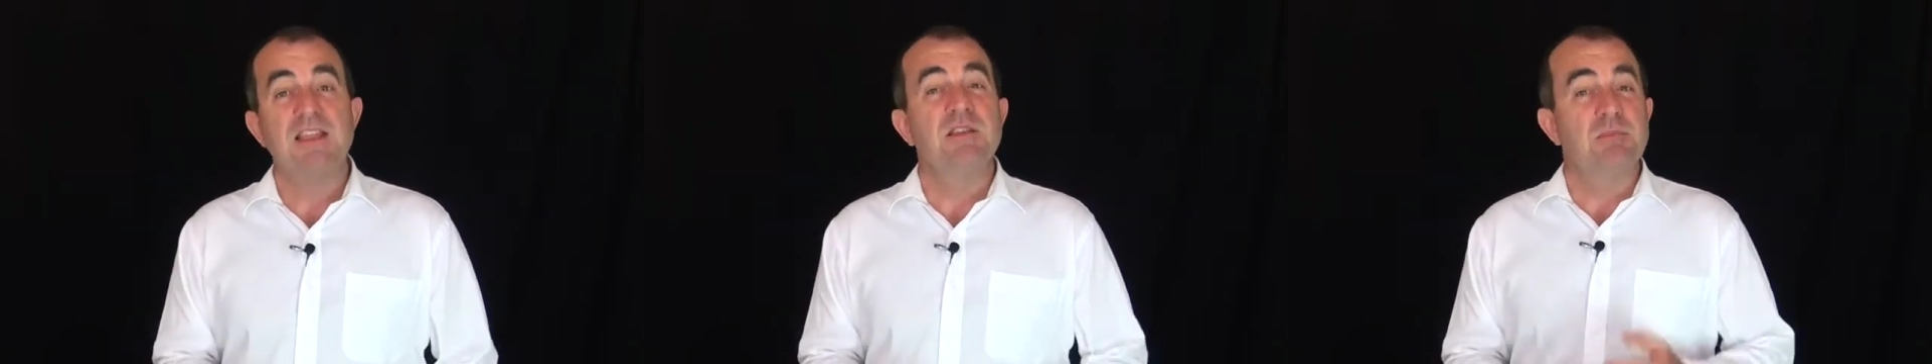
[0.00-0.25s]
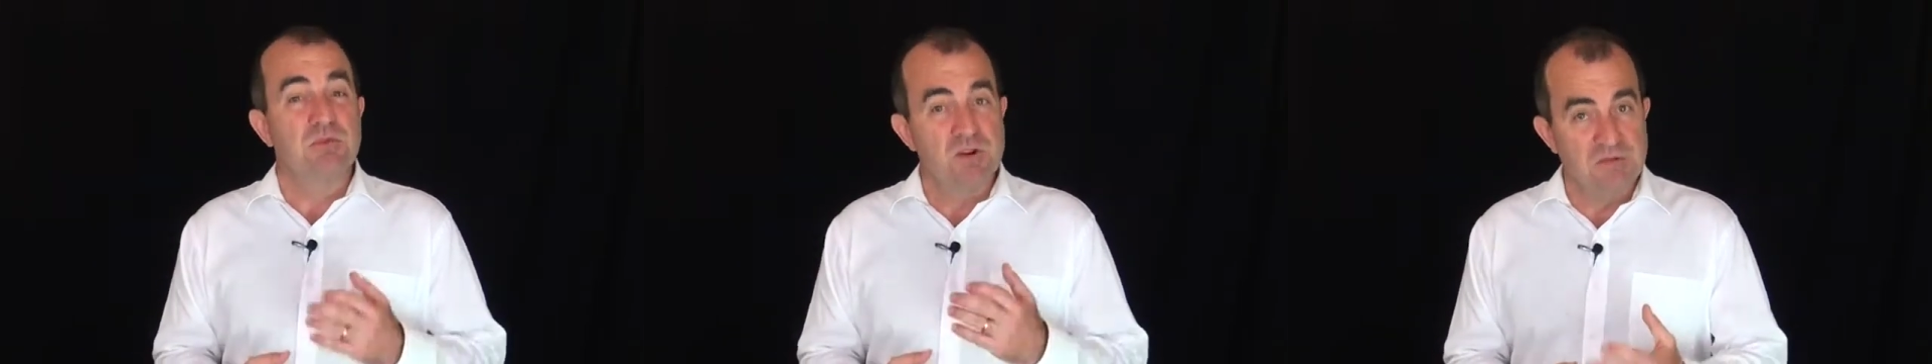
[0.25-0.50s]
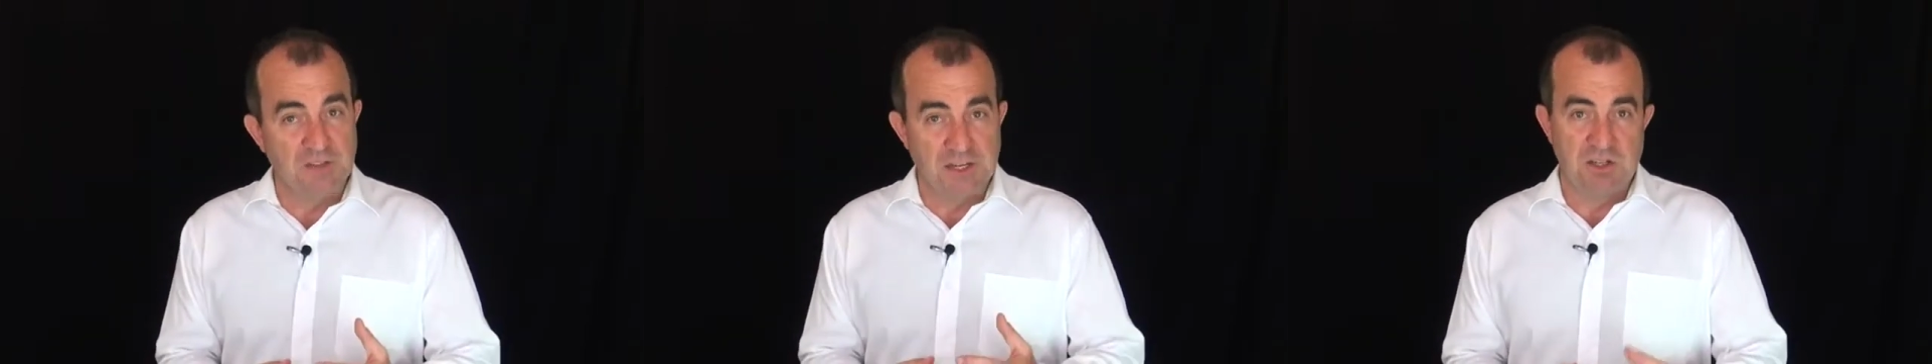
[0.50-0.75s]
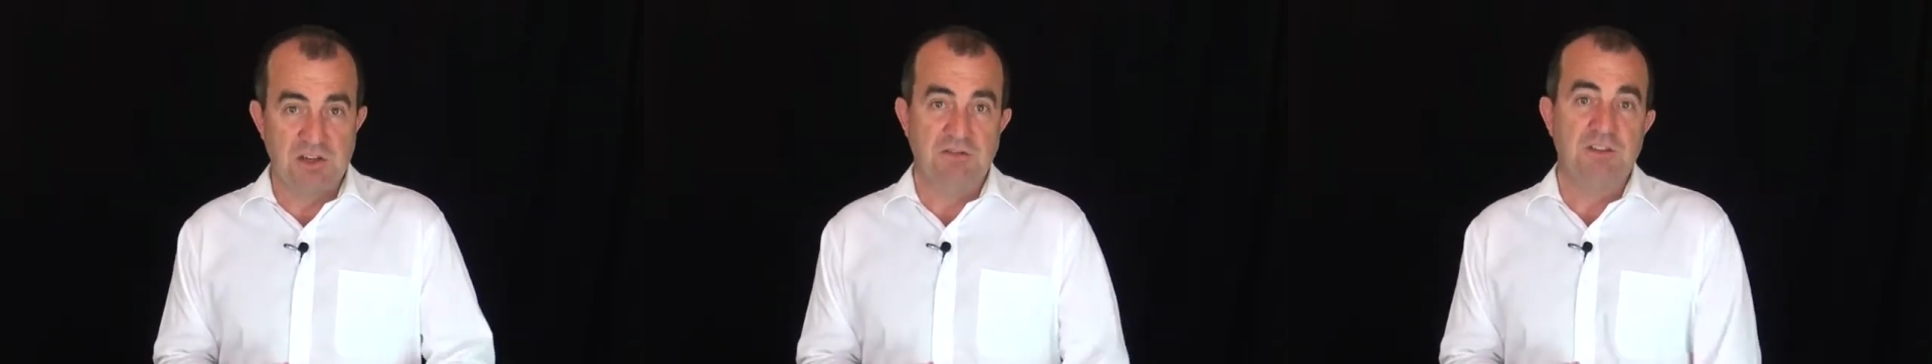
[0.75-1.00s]
and the
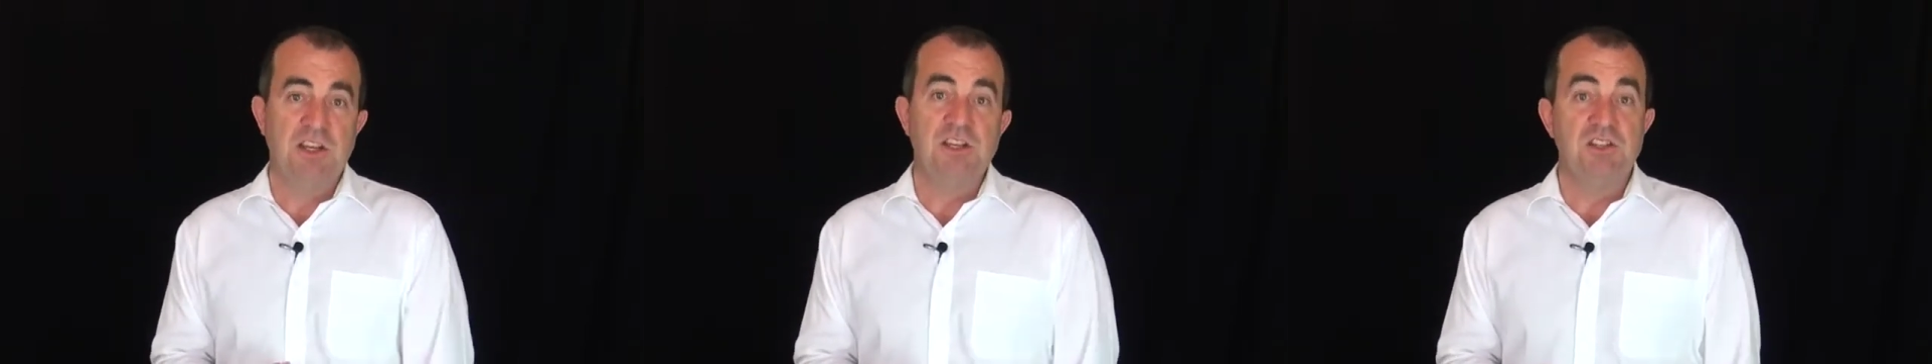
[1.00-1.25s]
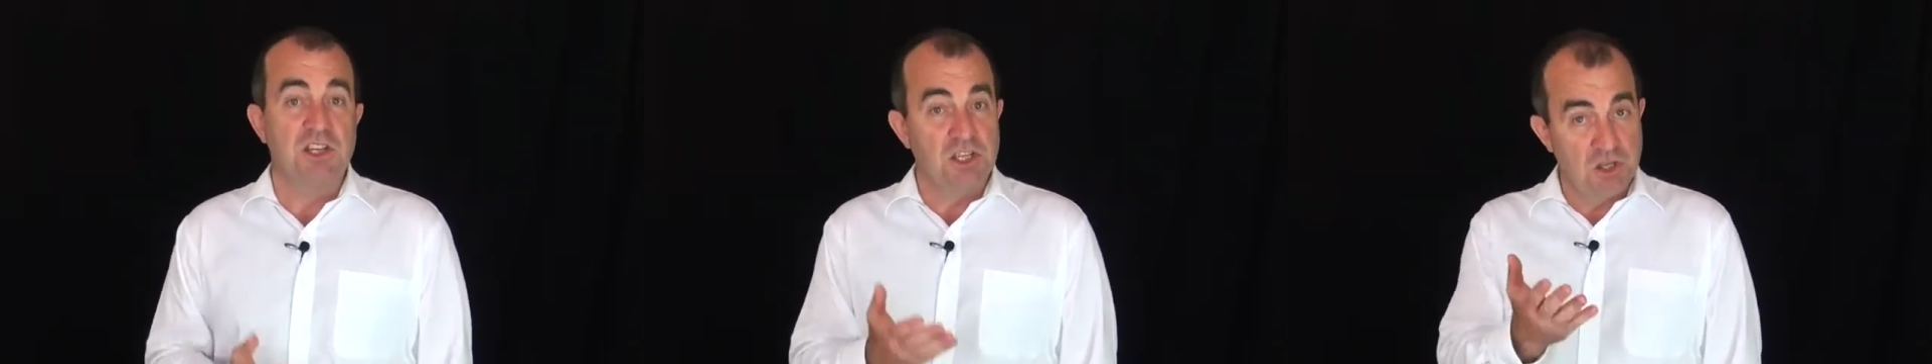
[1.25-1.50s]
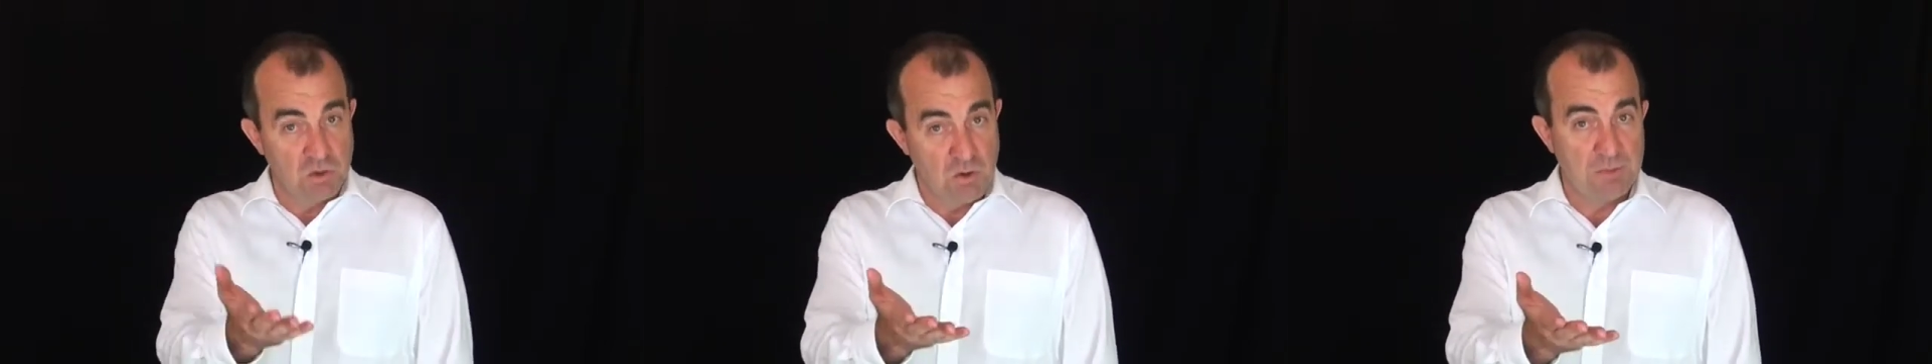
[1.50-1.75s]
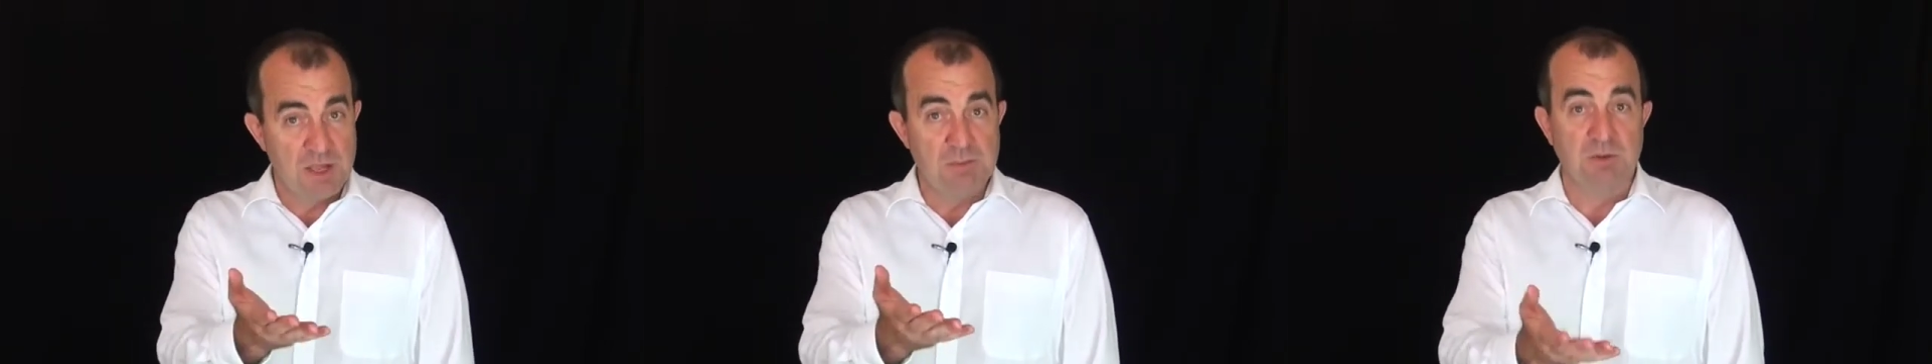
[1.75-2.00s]
privilege of teaching
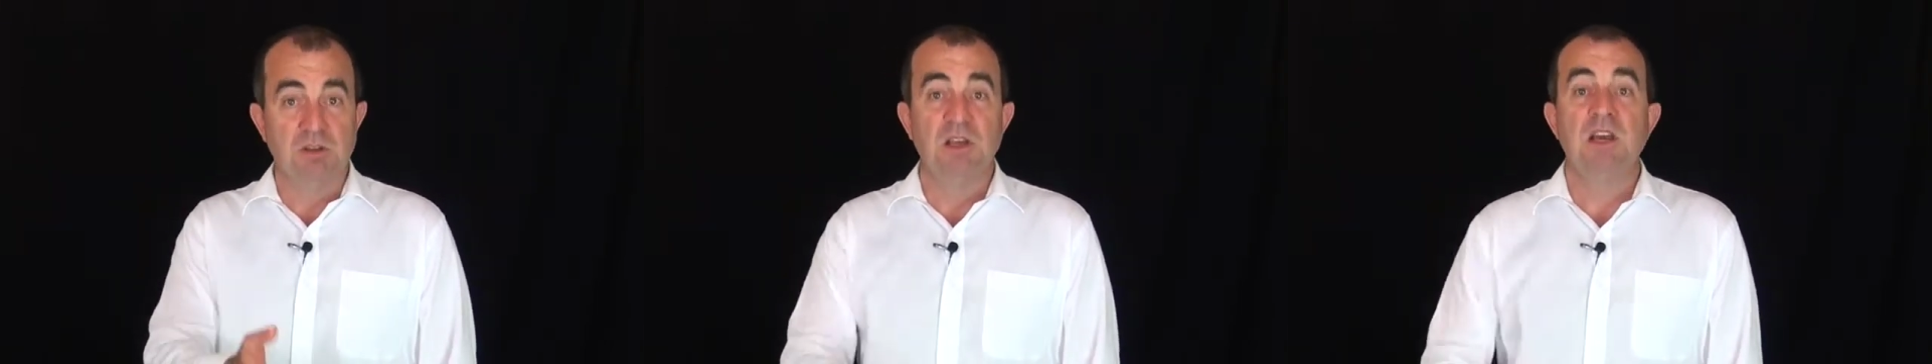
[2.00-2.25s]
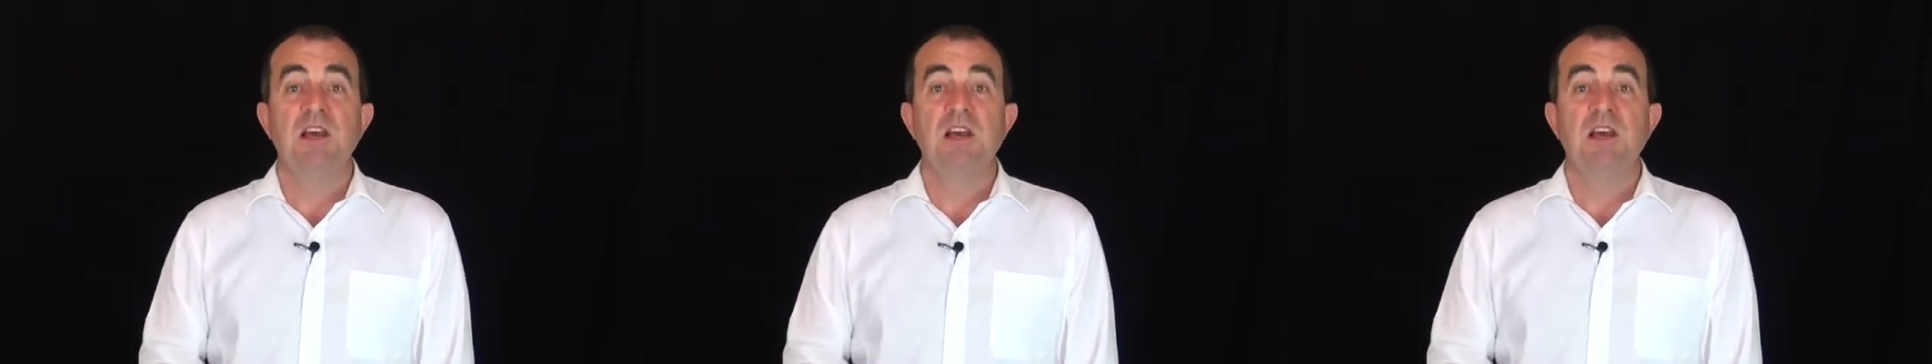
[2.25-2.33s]
your people